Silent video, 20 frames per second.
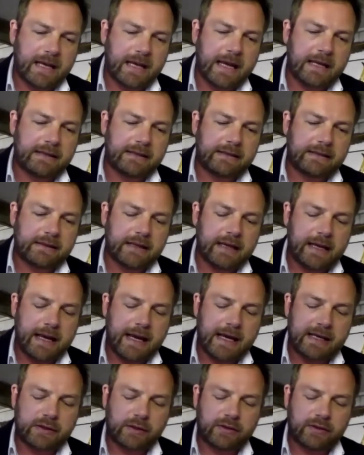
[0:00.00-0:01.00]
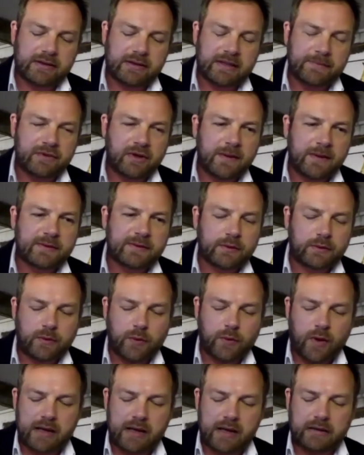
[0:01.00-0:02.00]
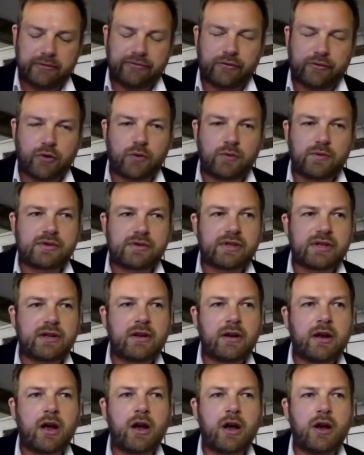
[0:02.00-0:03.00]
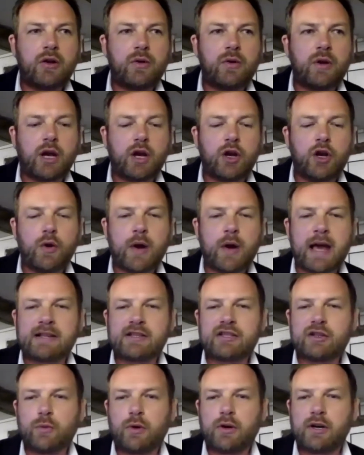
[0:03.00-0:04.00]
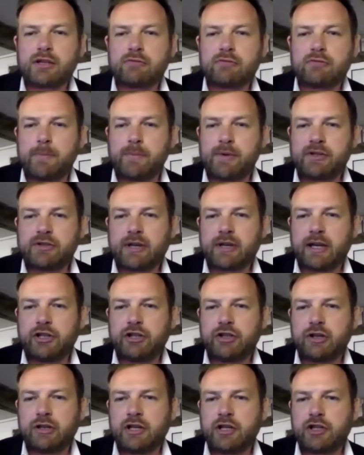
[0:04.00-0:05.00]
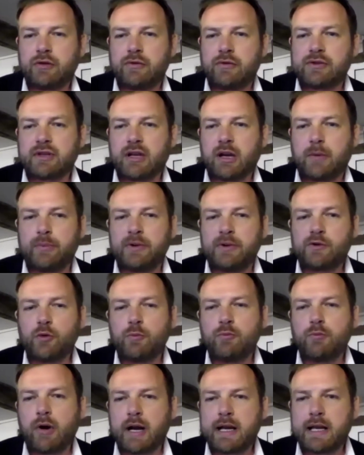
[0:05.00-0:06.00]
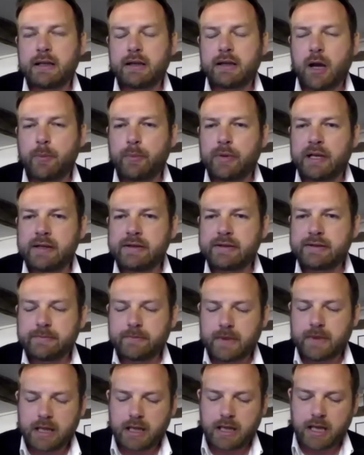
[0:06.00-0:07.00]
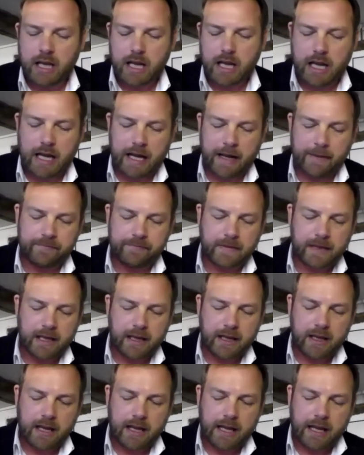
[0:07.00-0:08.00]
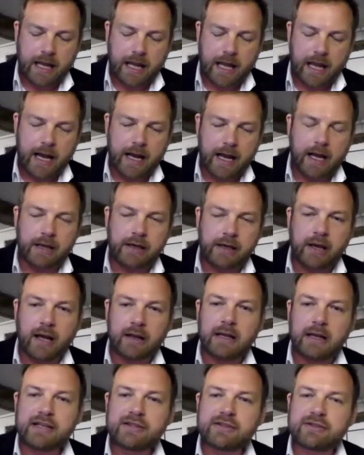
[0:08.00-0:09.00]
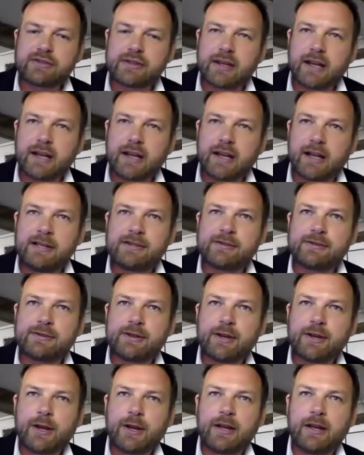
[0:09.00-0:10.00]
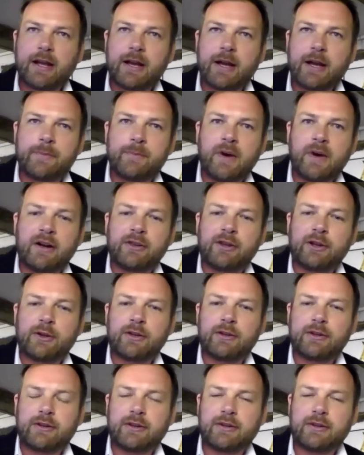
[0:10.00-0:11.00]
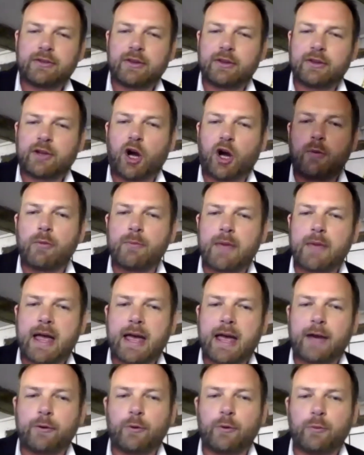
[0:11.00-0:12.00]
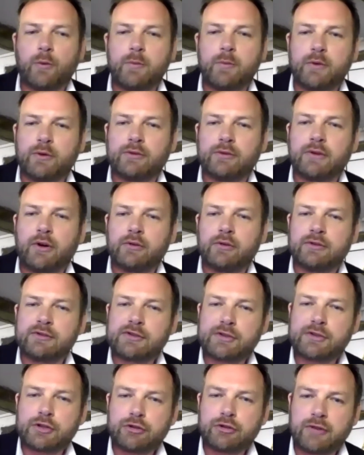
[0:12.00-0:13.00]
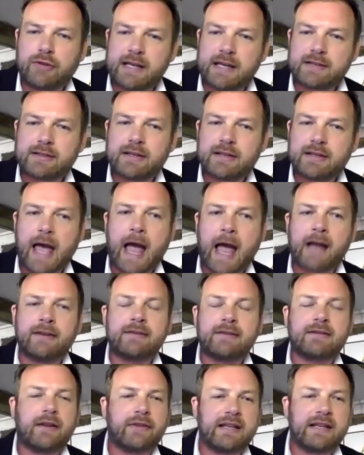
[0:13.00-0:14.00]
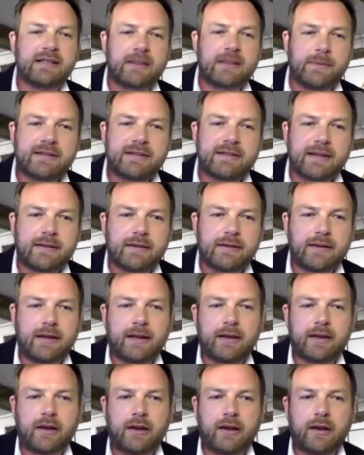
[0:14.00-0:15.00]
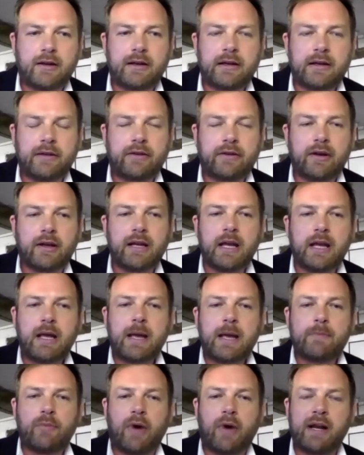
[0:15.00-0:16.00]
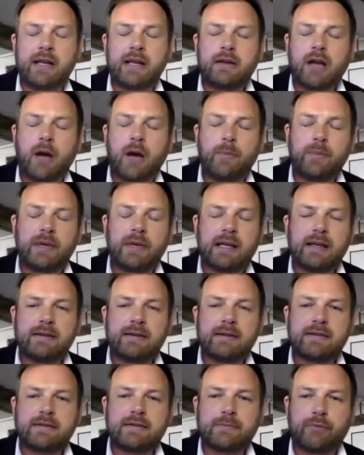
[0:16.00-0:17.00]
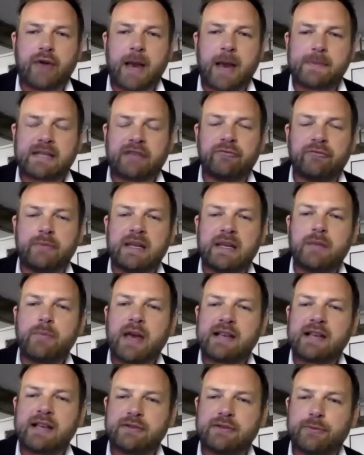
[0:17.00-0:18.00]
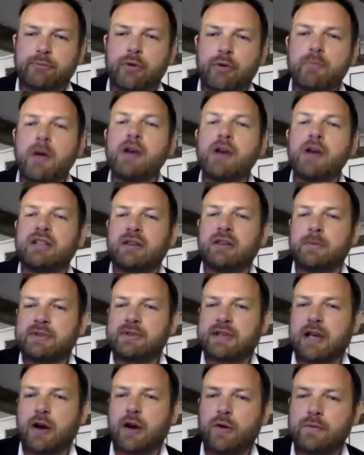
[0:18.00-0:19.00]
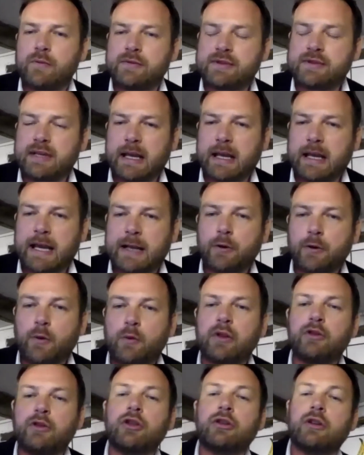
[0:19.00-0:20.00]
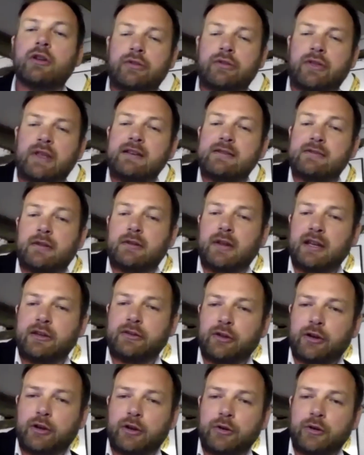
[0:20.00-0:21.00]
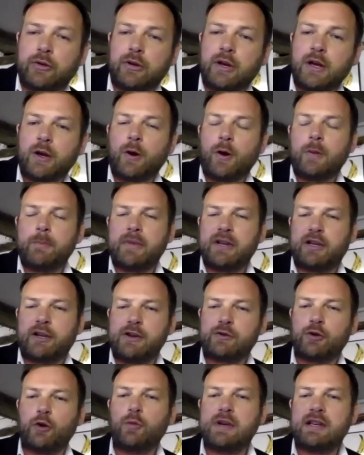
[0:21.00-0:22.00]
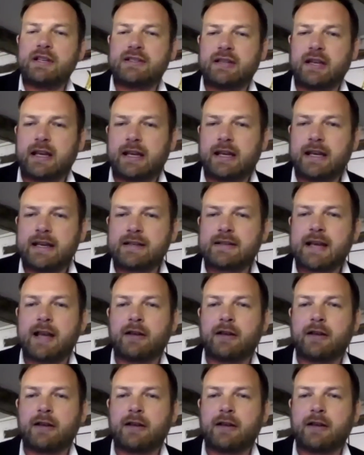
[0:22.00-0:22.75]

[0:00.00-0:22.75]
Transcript: It's sometimes quite difficult to know who has the worst reputation, insurance companies or mining companies. At least among the common man or woman on the street. And I think somebody said it earlier that mining companies perhaps haven't been the best at promoting themselves in all the good things that they do, because all we see is